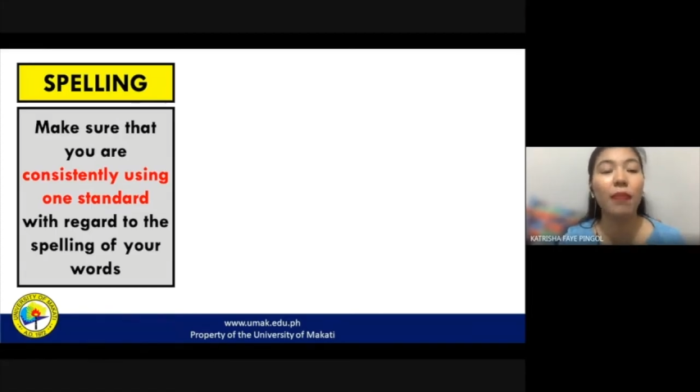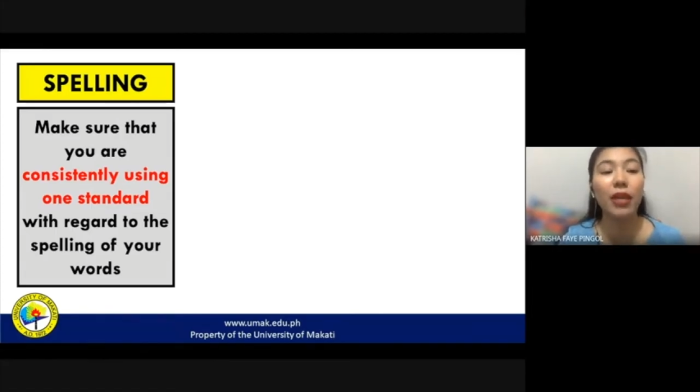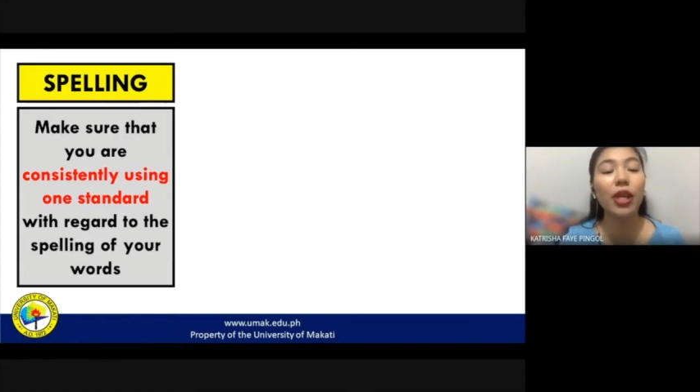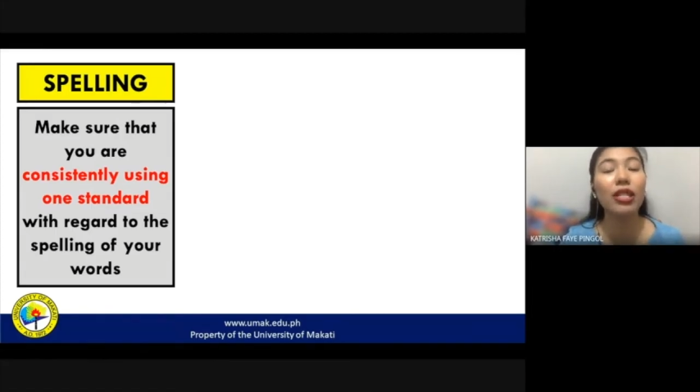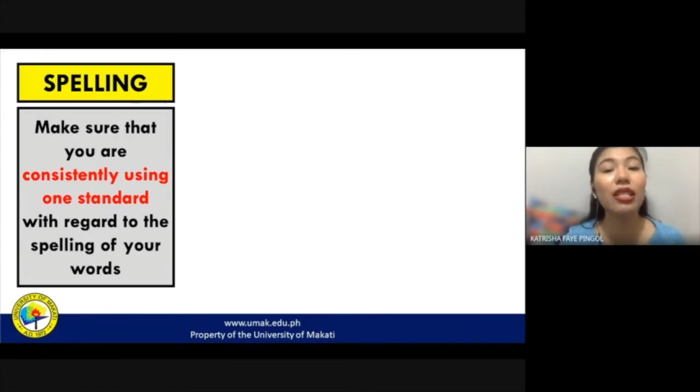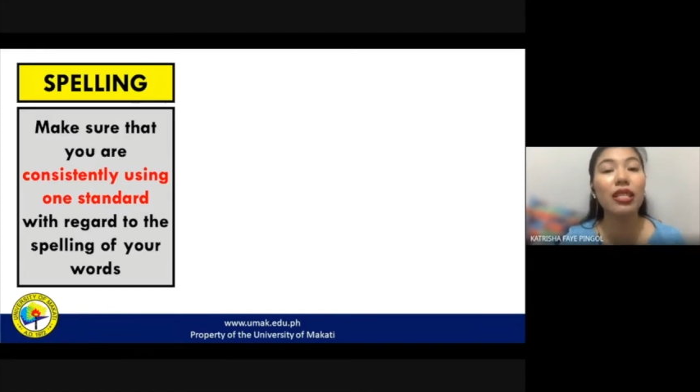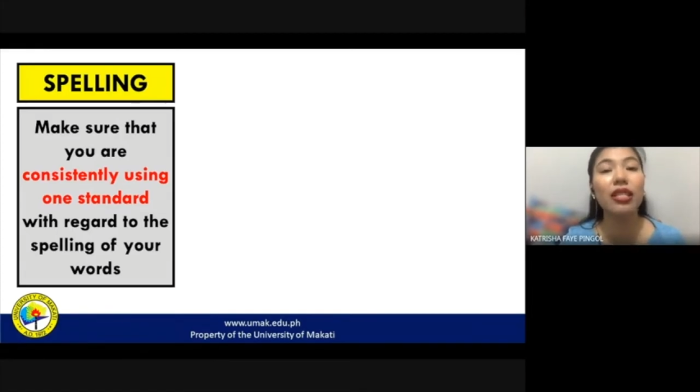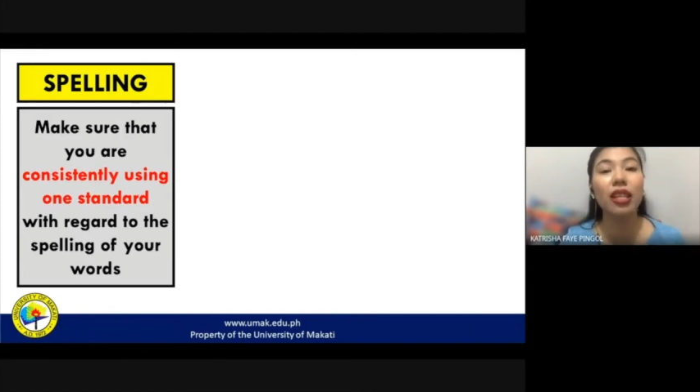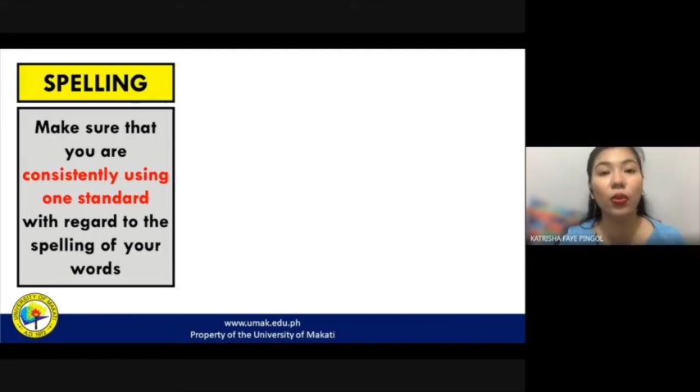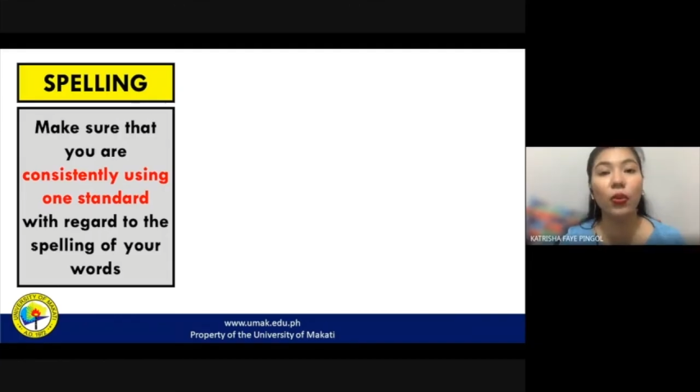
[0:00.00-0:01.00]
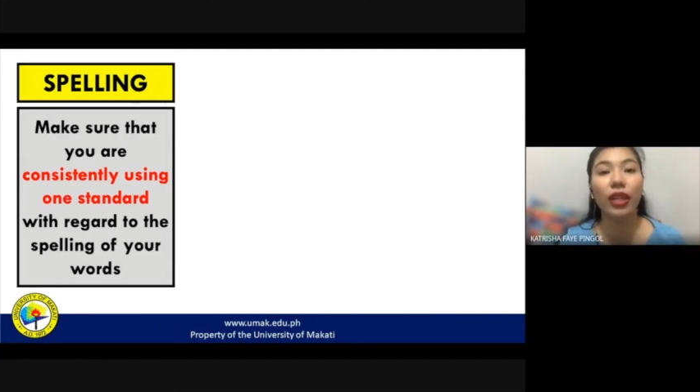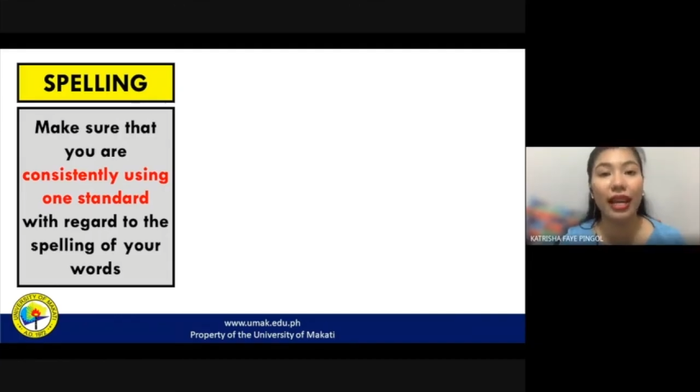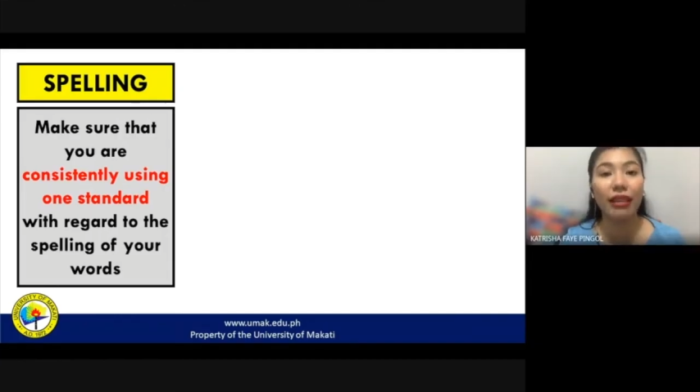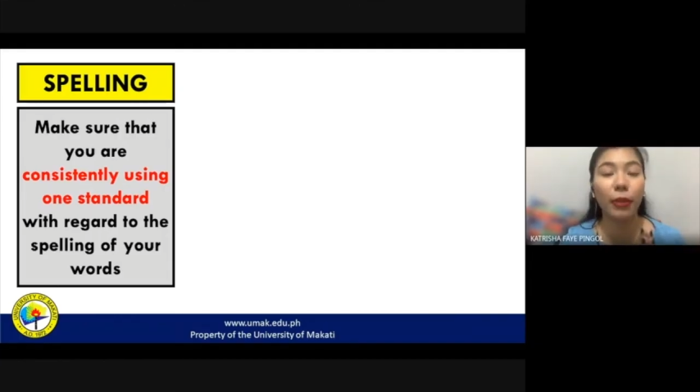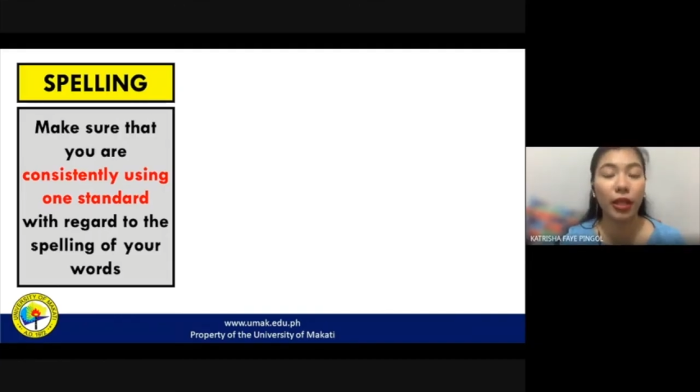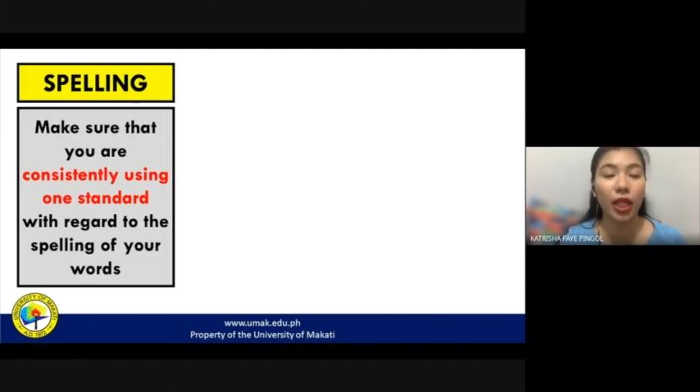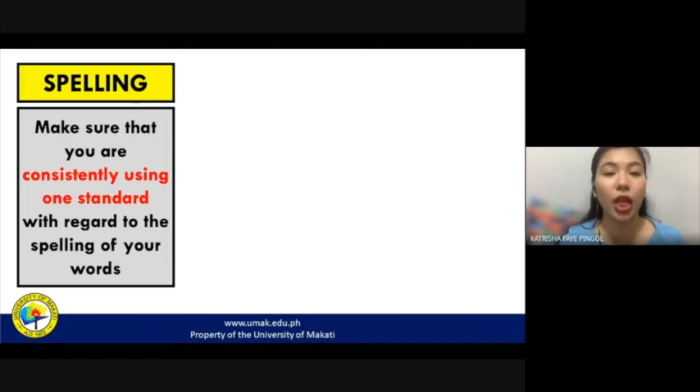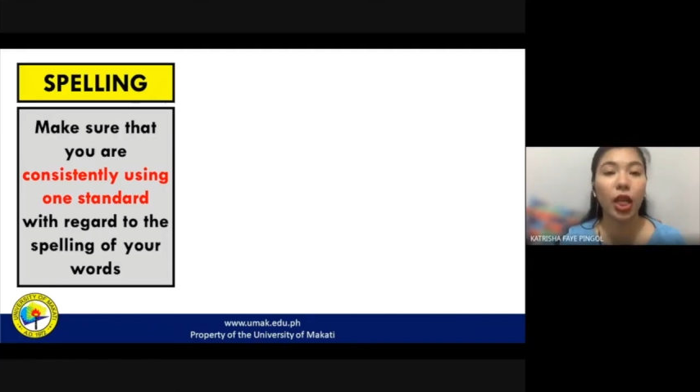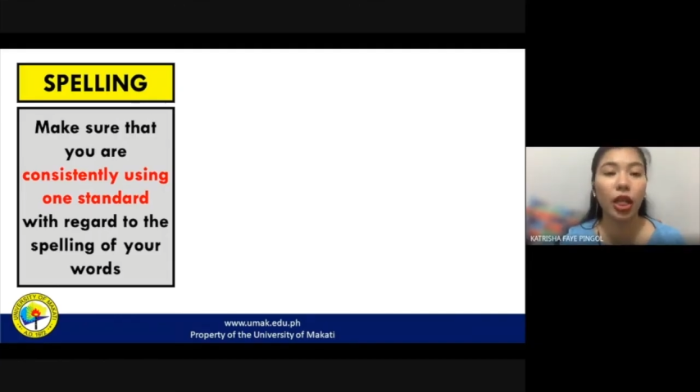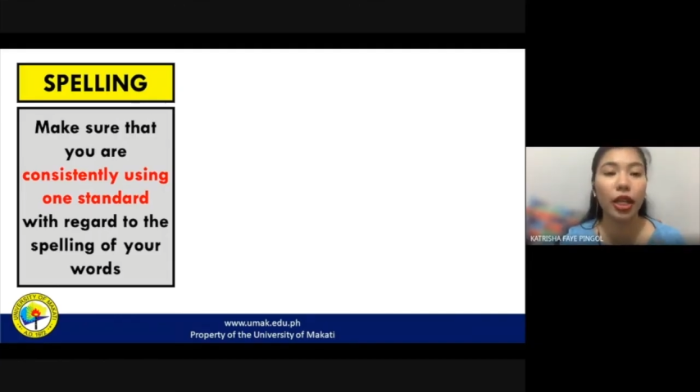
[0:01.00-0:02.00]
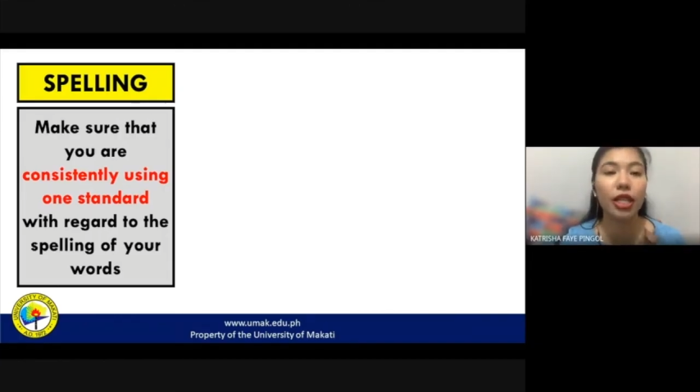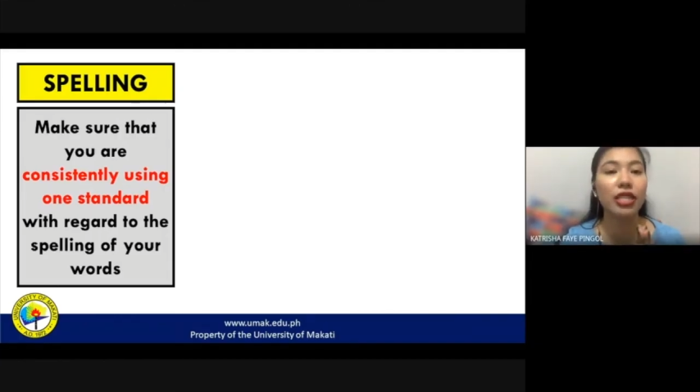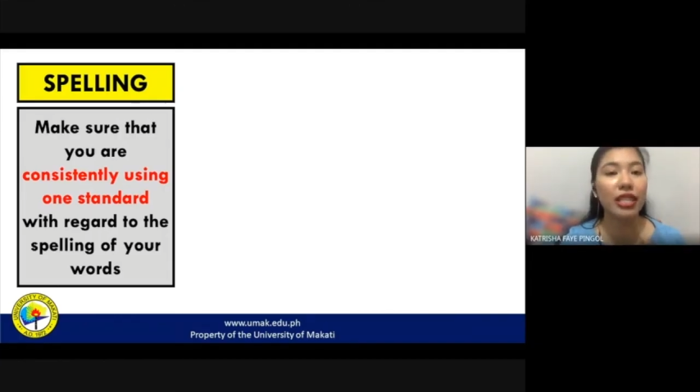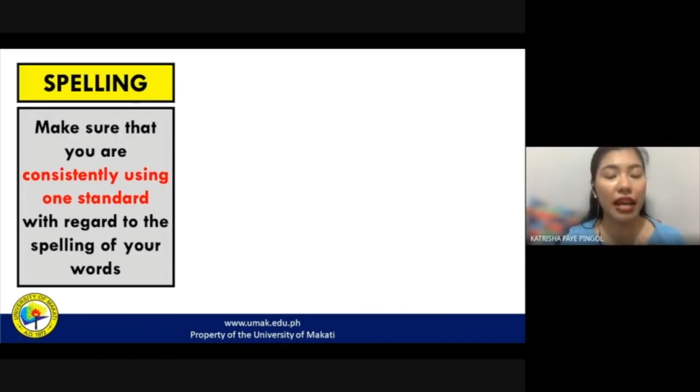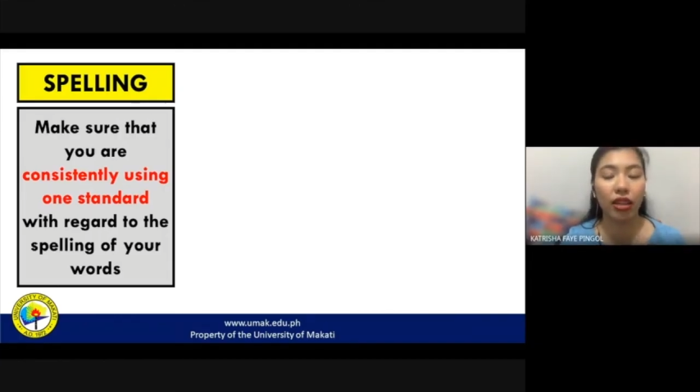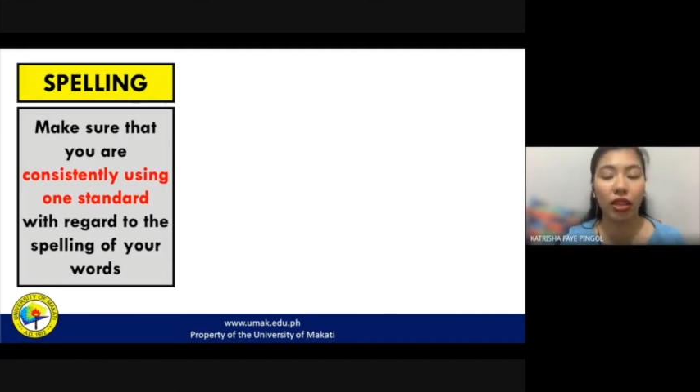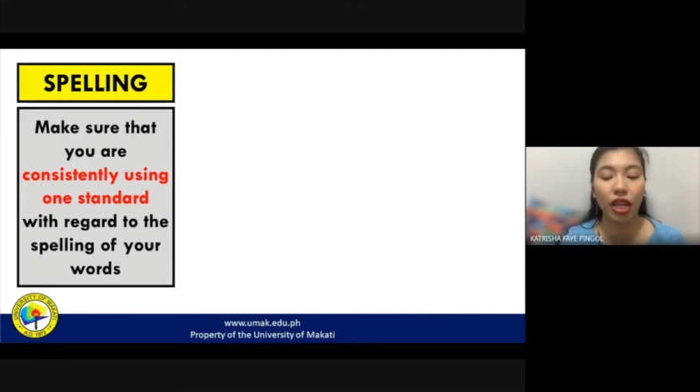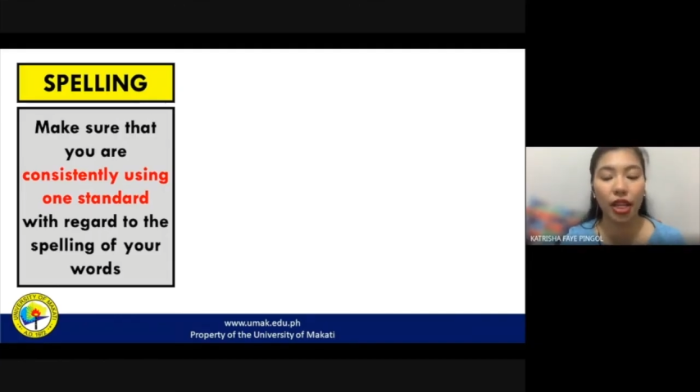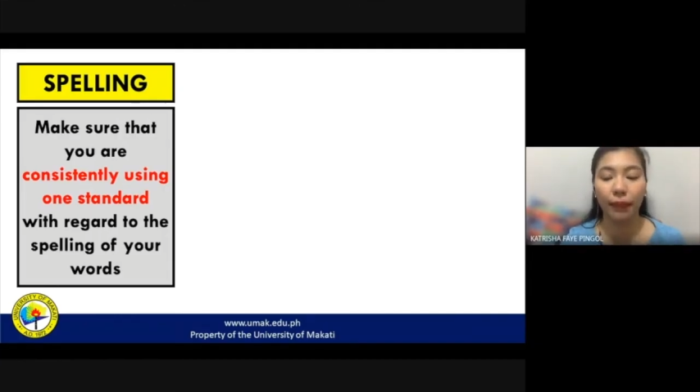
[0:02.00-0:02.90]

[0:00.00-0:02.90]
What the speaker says: Be consistent with that particular standard.